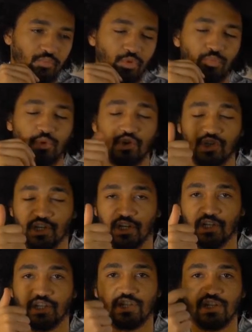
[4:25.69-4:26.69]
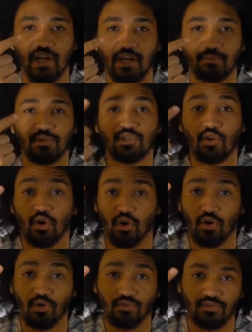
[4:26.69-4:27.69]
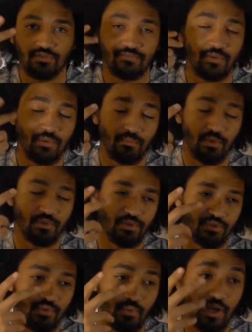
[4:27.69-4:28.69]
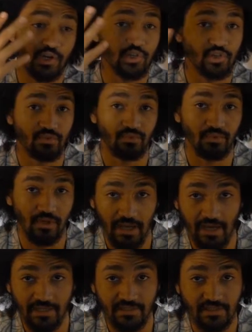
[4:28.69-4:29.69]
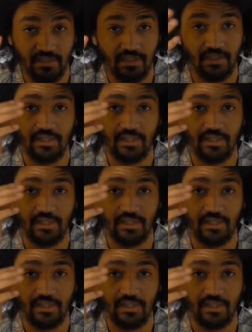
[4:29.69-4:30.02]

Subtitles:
Proportion, shapes, colors, very important. Reaction to the light.